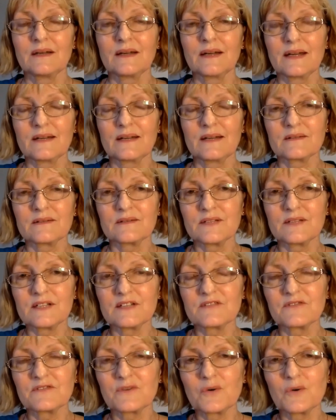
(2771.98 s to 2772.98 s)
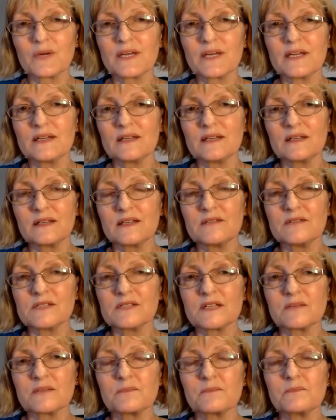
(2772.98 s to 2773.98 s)
And therefore, it gives
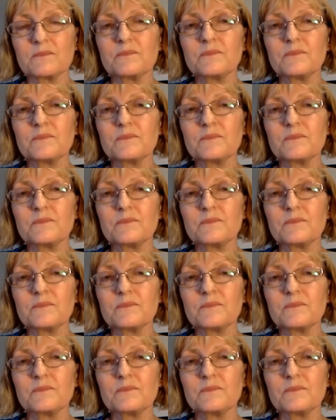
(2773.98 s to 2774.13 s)
a